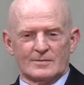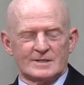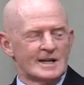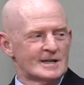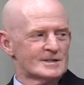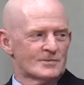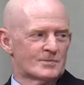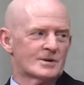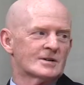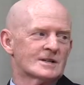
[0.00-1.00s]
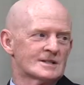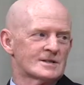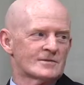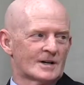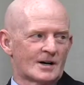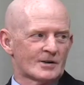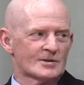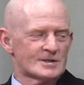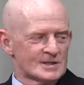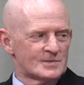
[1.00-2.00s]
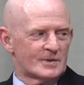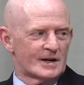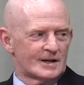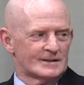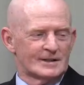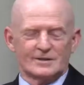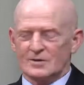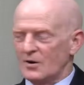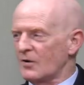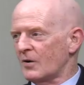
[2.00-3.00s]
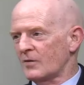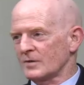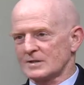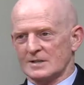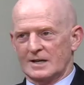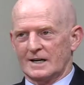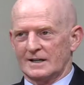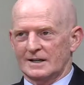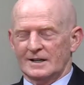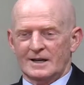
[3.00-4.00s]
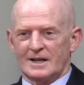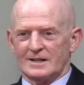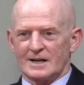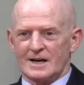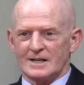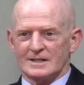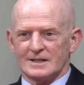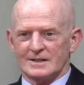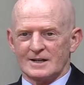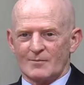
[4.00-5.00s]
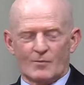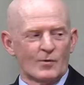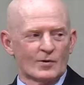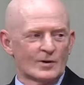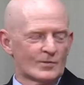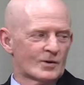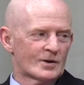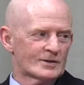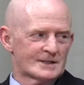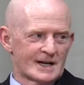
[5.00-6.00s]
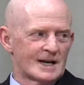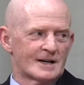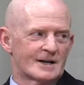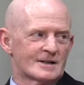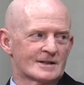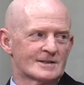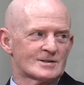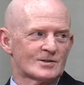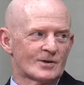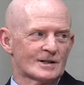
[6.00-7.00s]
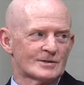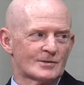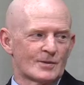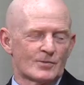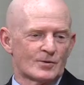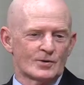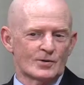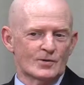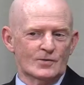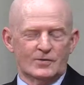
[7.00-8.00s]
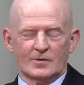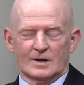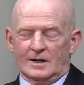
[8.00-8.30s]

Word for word: tens of billions of dollars to spend and no oversight and the idea that more and more data is going to improve